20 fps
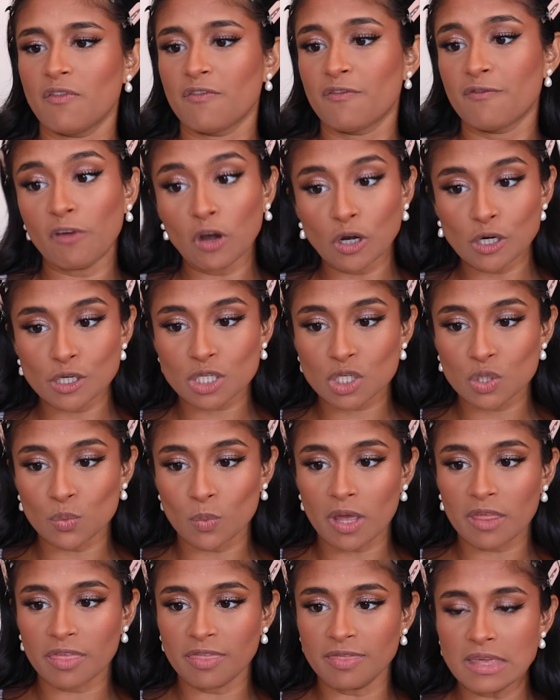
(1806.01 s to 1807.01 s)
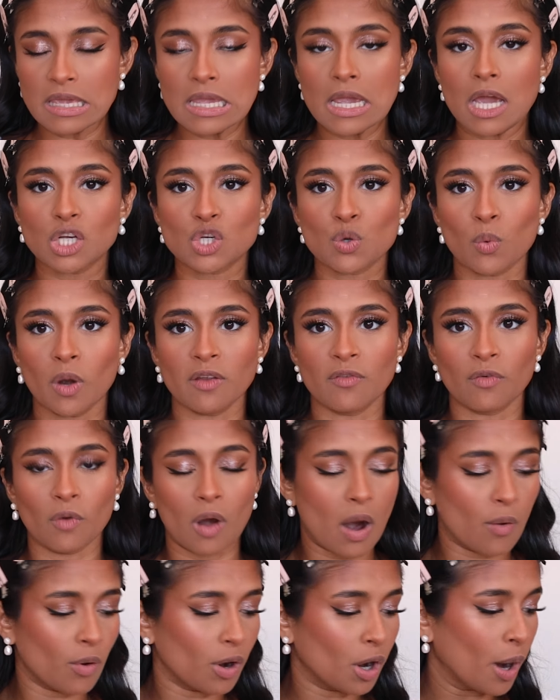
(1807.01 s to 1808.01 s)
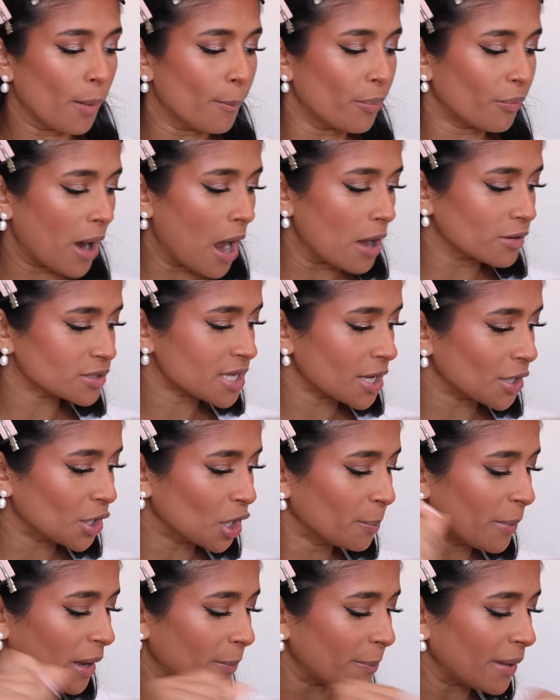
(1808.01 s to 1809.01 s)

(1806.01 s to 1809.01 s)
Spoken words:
first with the 24-hour brow setter by